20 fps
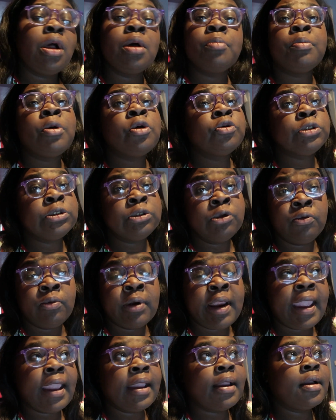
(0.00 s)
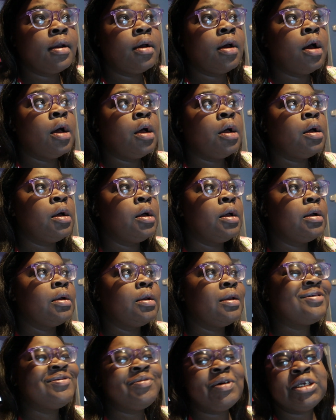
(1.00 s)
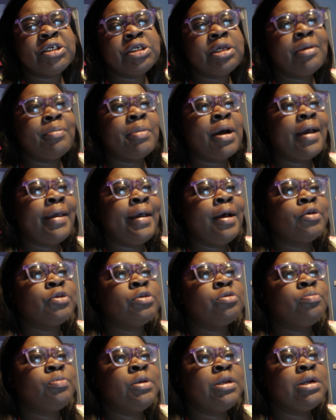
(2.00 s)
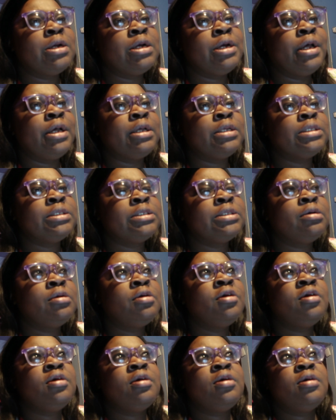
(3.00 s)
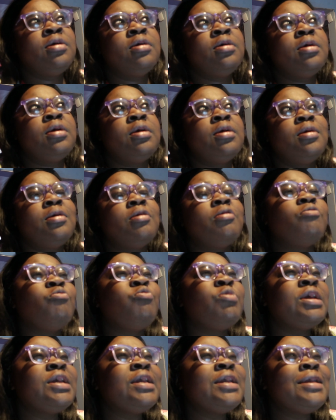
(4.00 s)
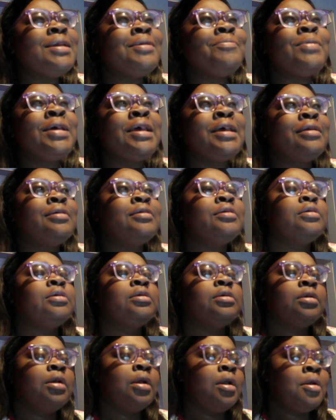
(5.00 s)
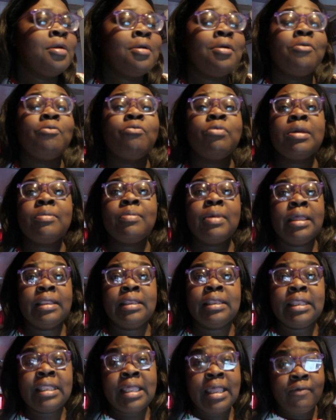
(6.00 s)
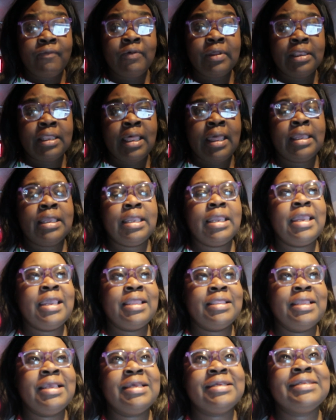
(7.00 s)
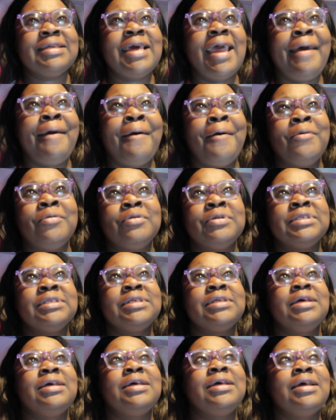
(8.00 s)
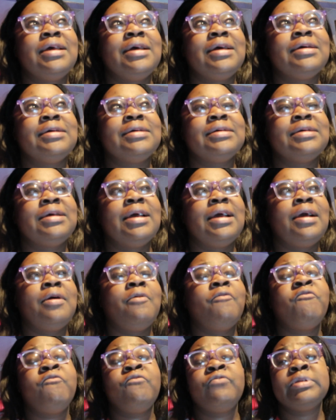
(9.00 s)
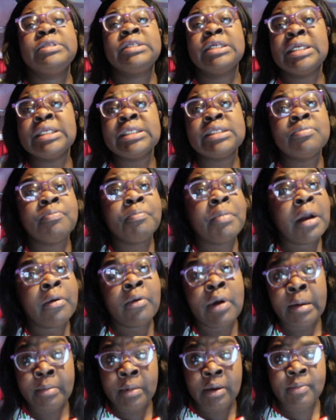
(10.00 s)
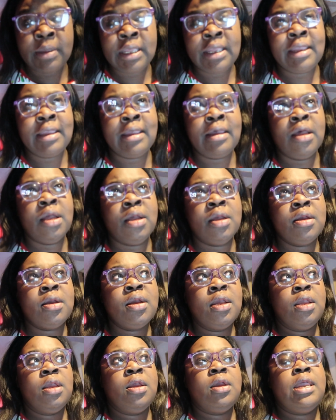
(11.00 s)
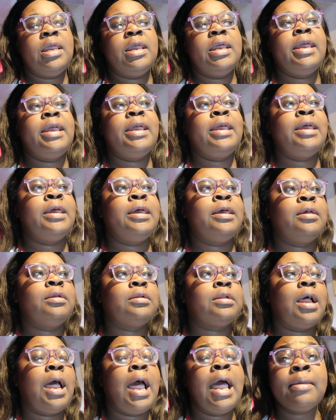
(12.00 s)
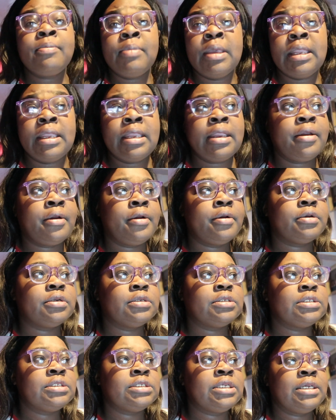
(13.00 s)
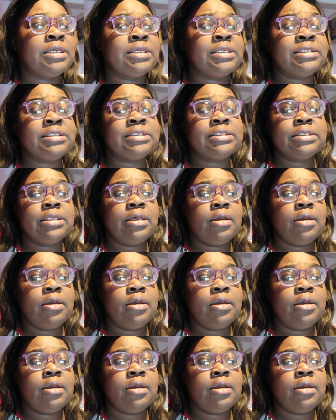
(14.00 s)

Emotional wreck, especially in my house, because we've been living like in this house since my grandma been here, and I've been here since